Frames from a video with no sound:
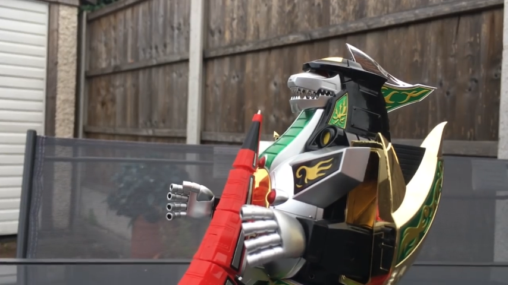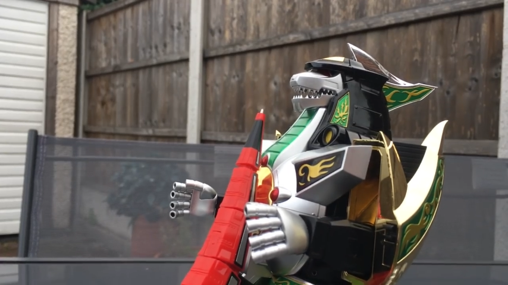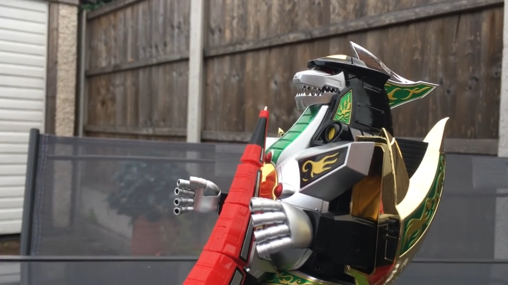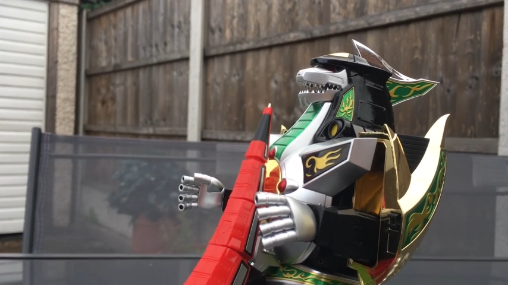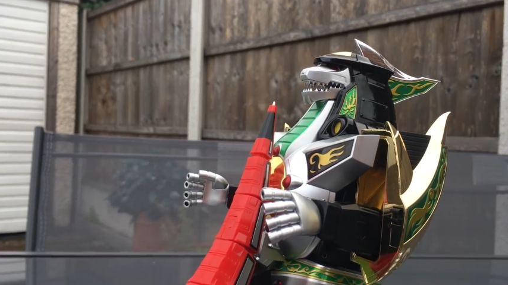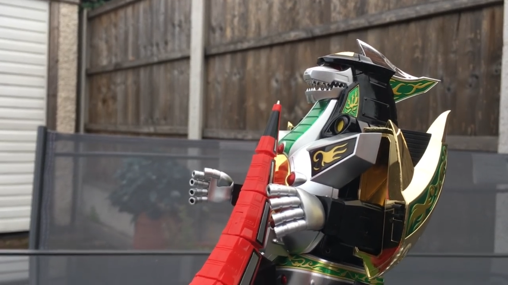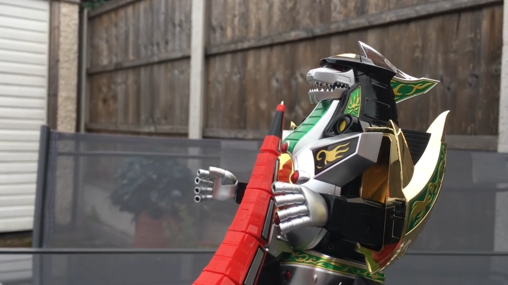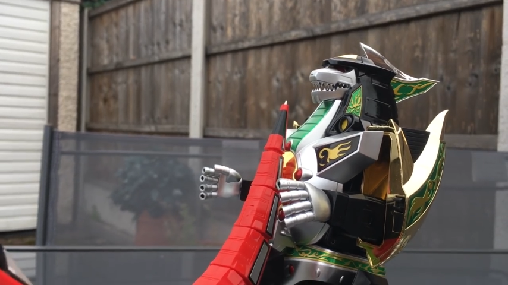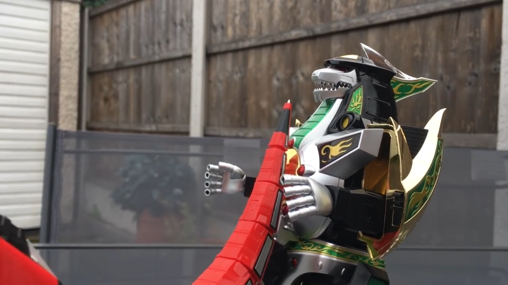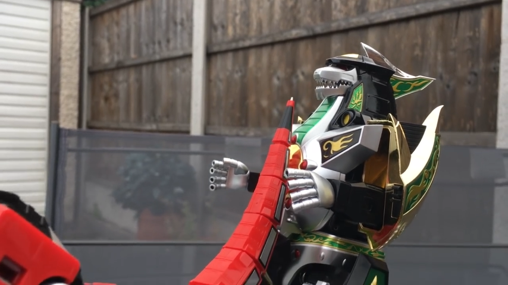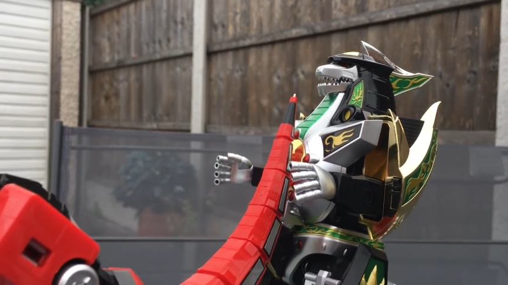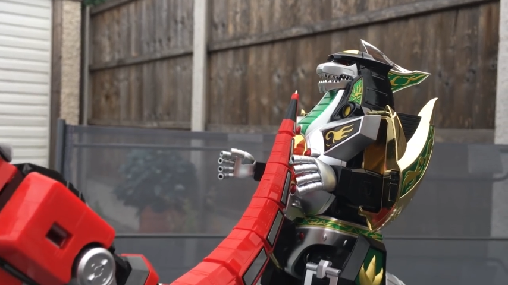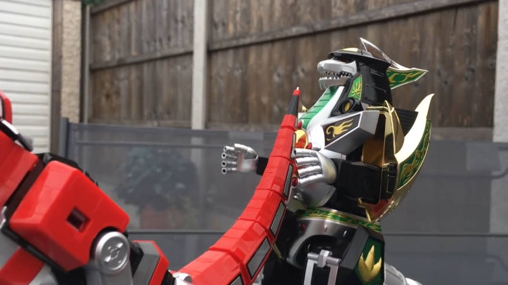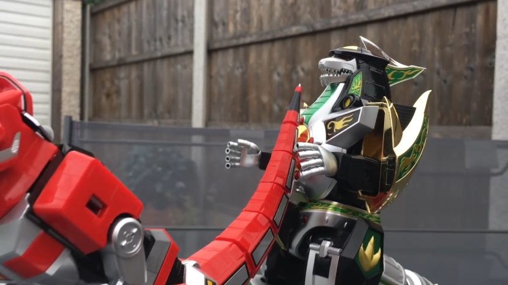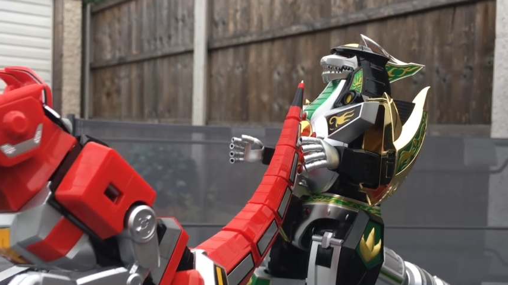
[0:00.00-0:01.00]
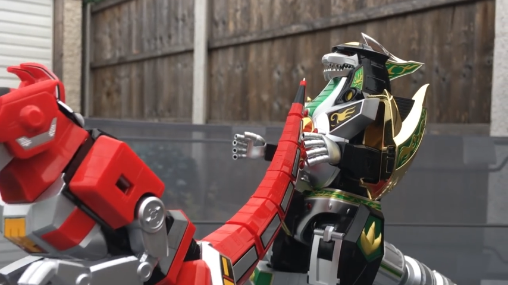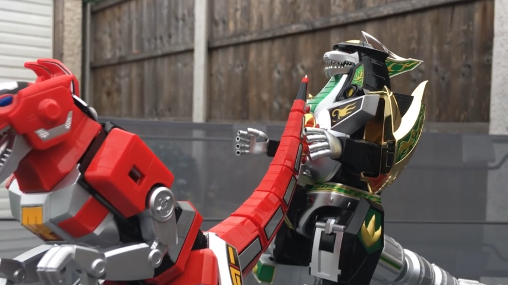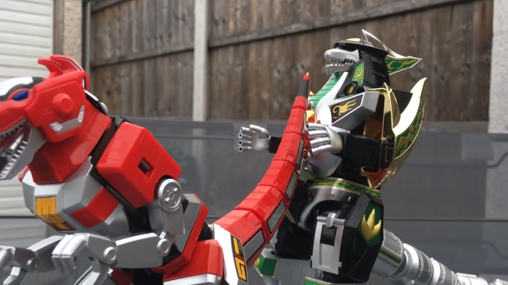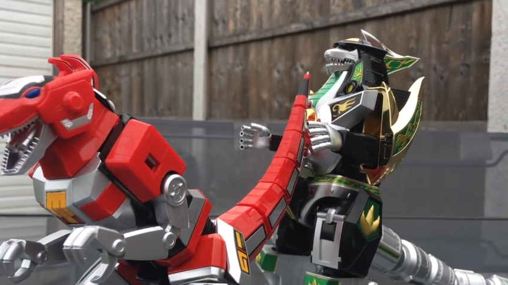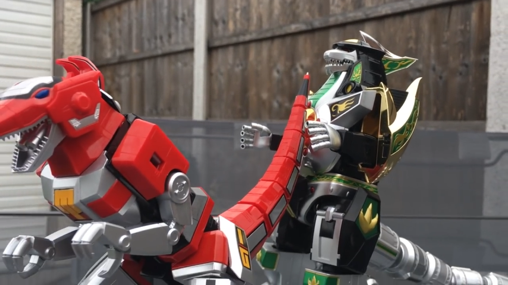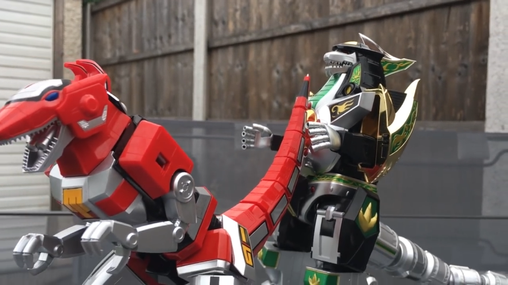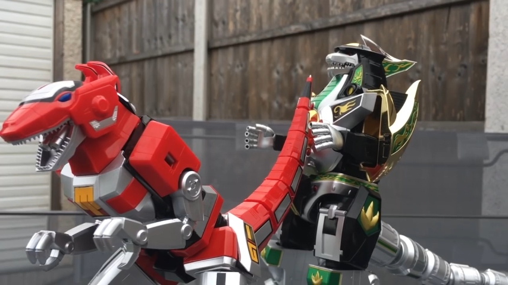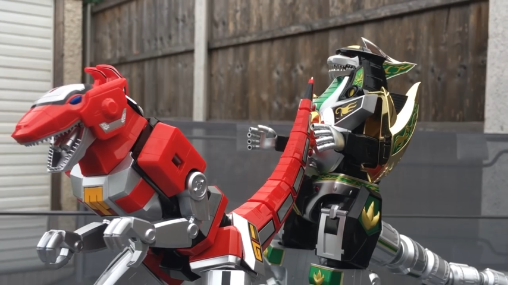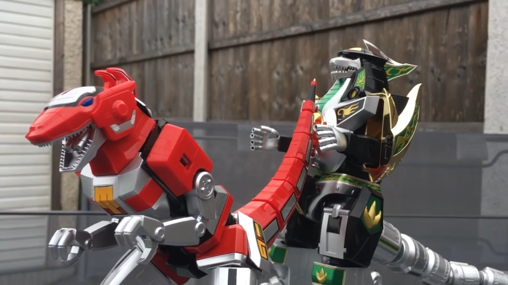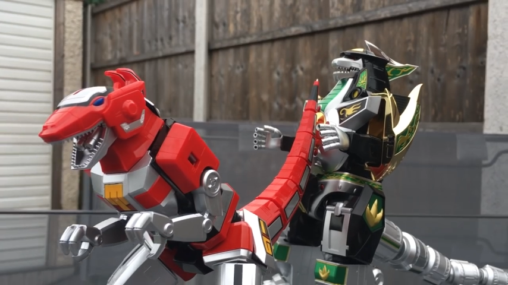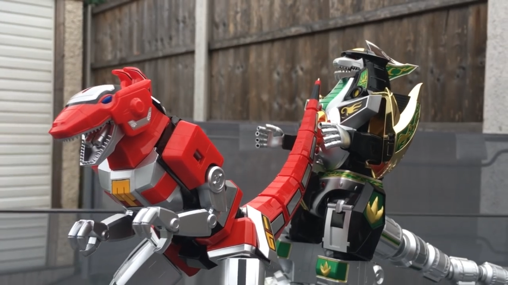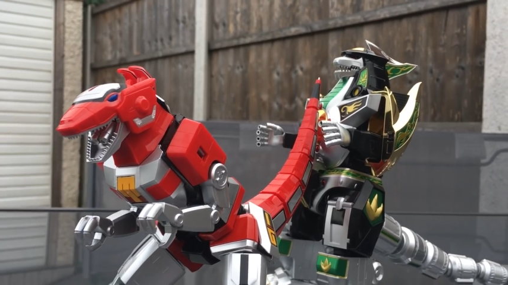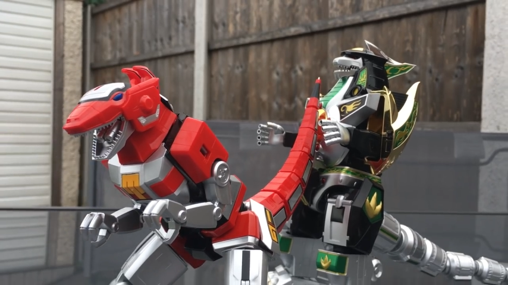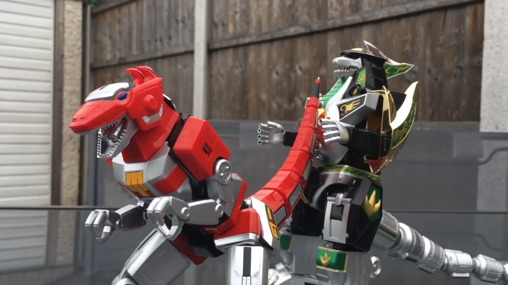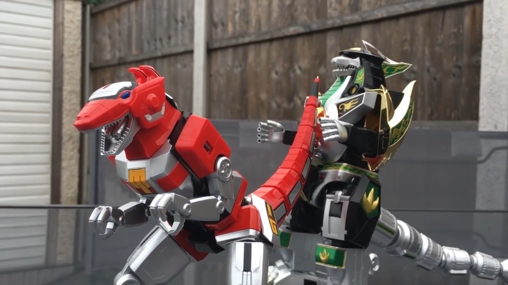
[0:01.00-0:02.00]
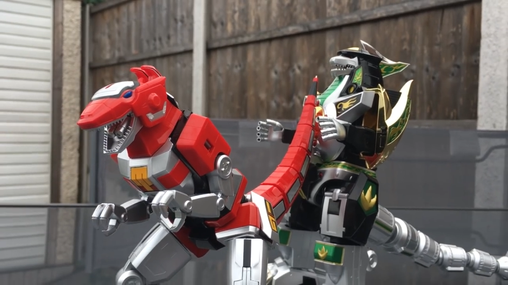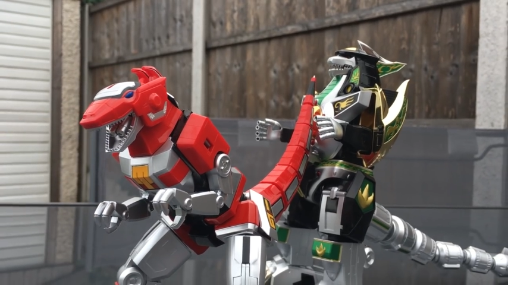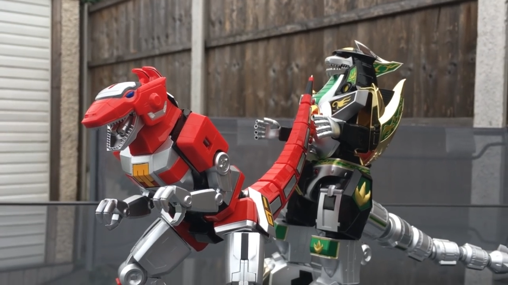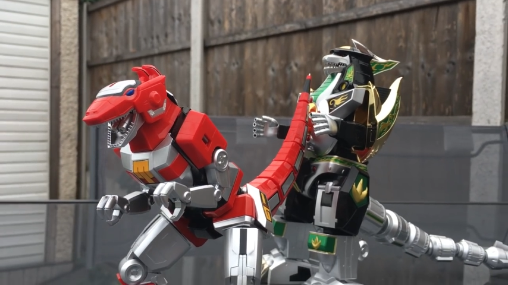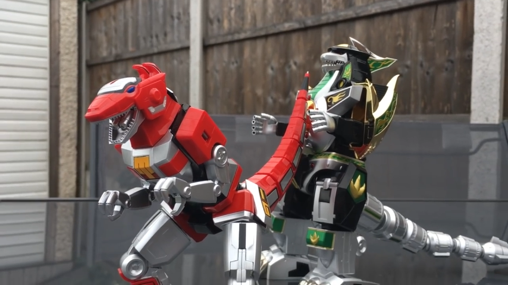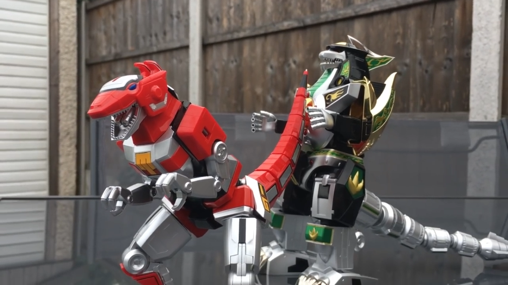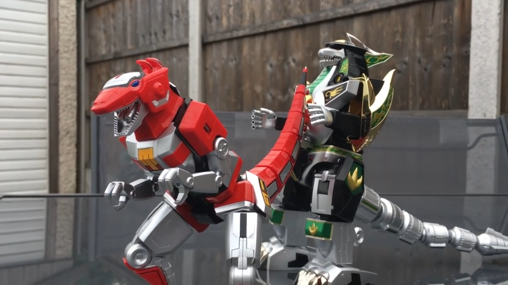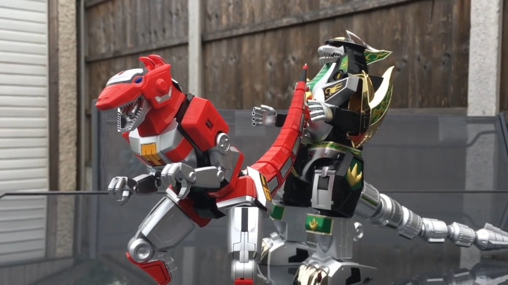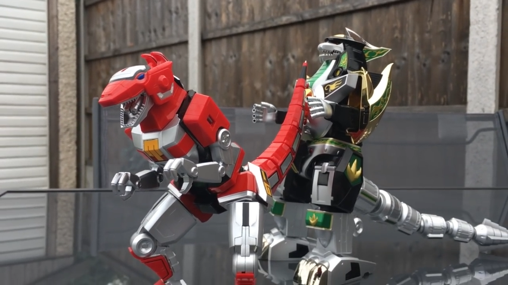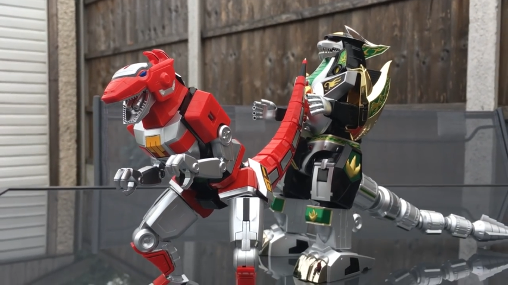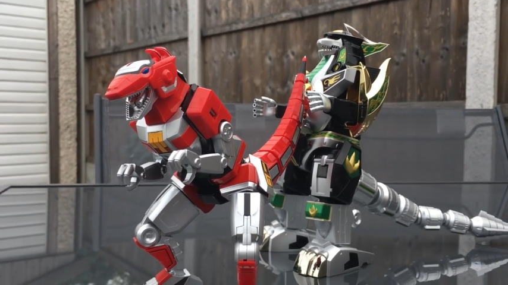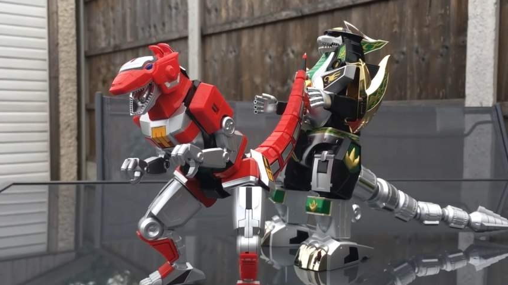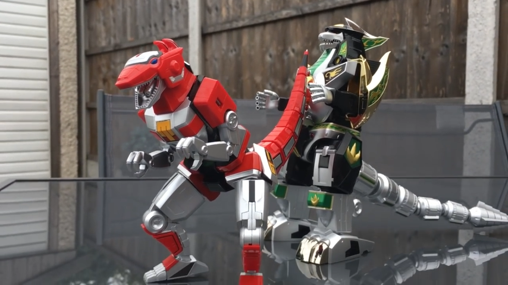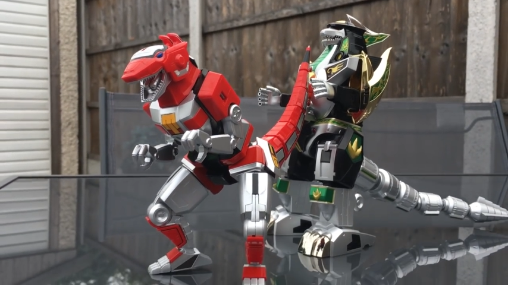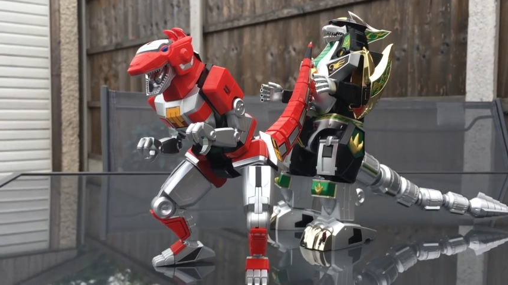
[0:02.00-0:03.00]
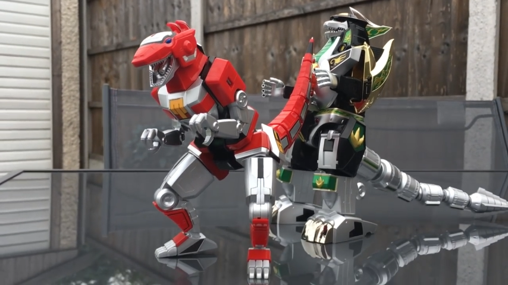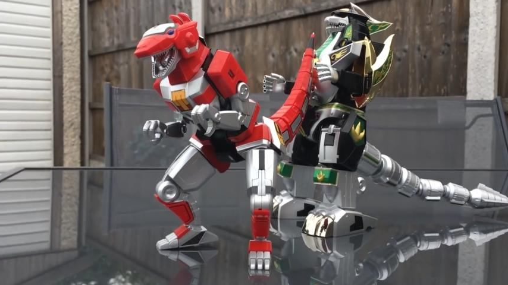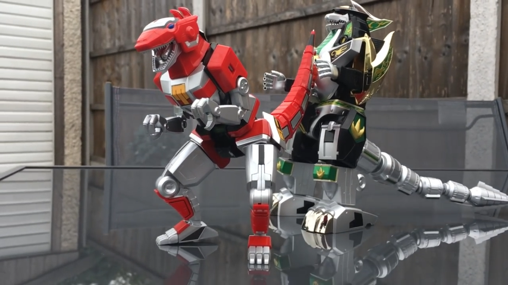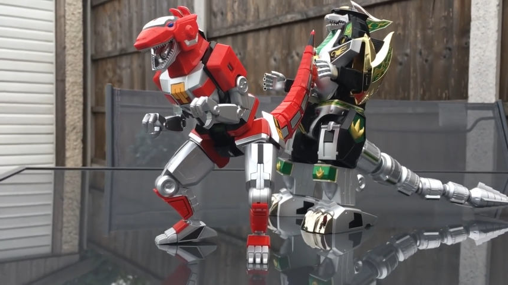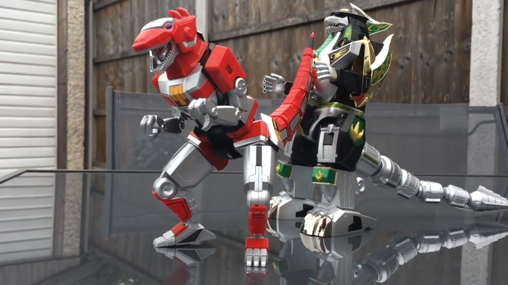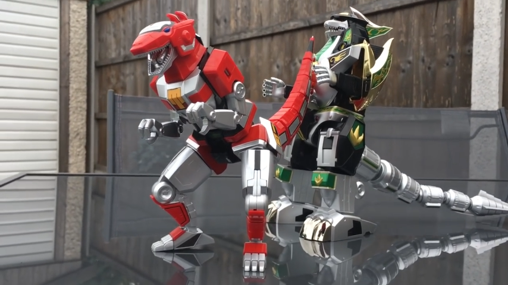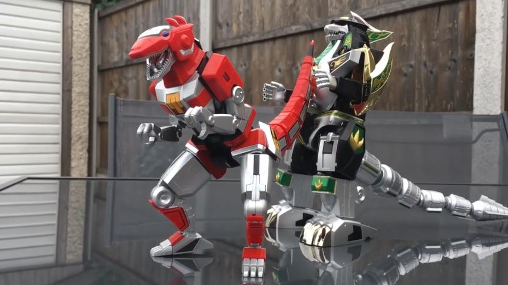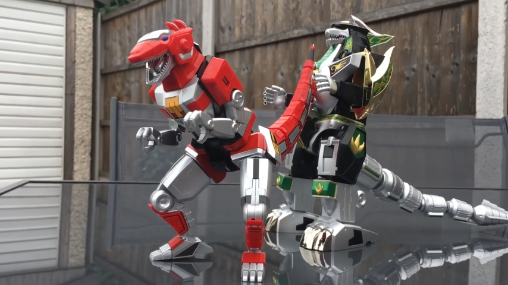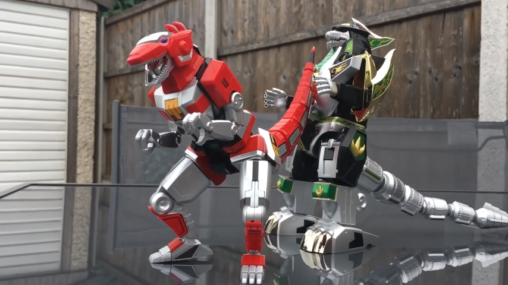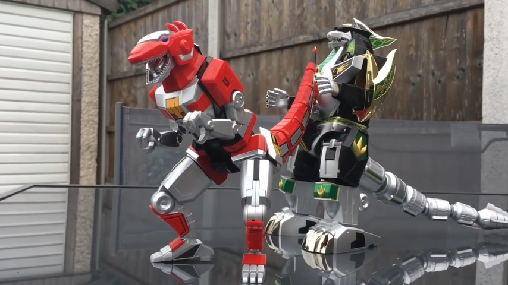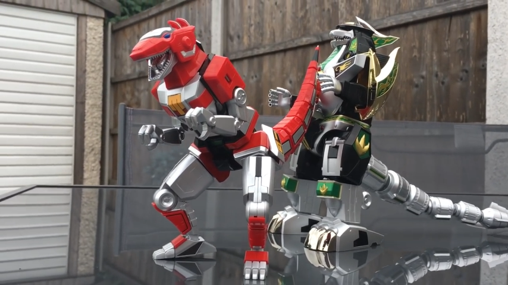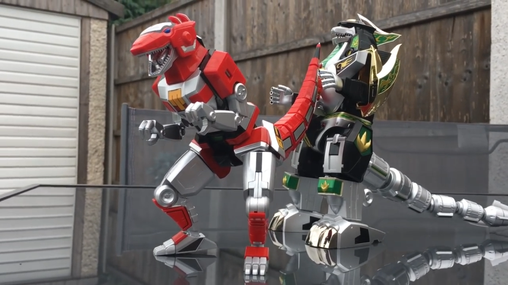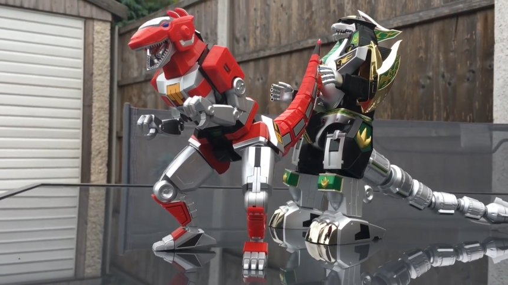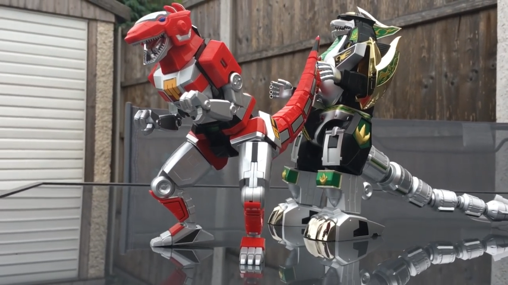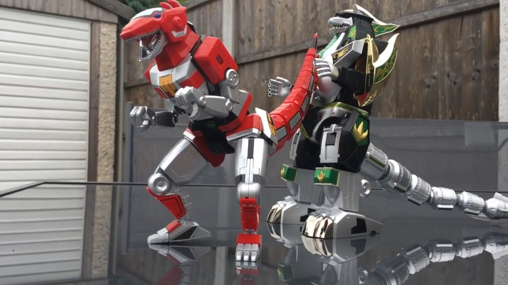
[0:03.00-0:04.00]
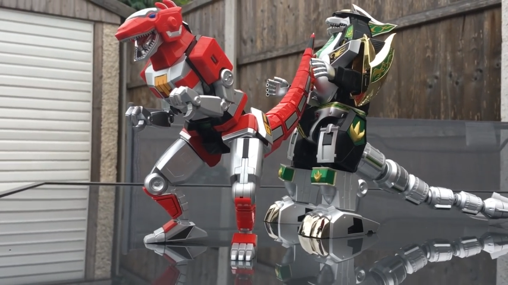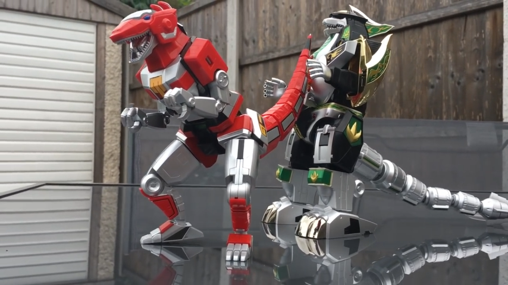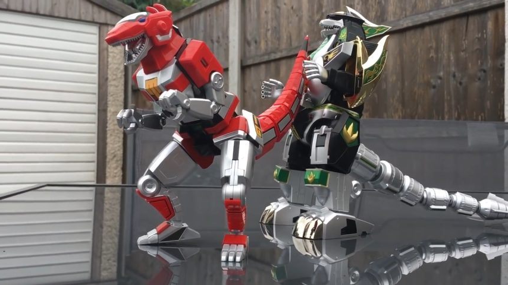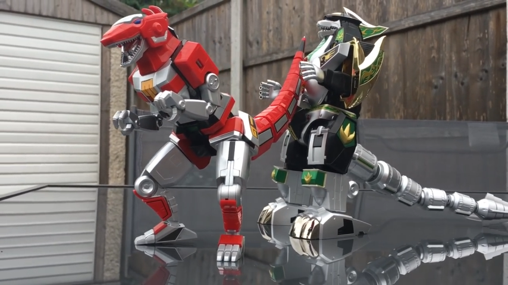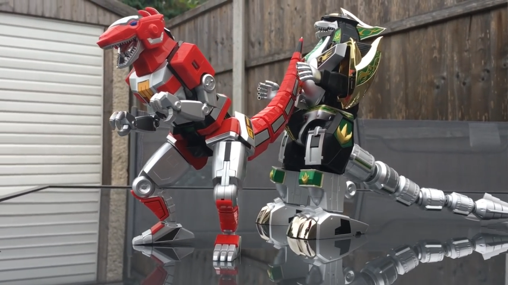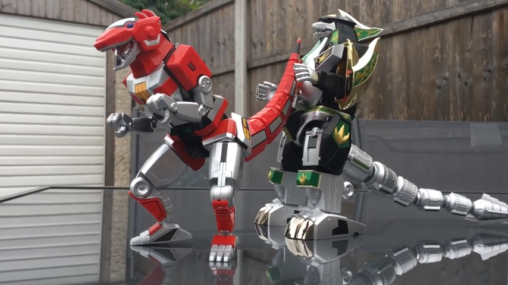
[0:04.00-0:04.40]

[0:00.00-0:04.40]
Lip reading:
[unreadable: no face in view]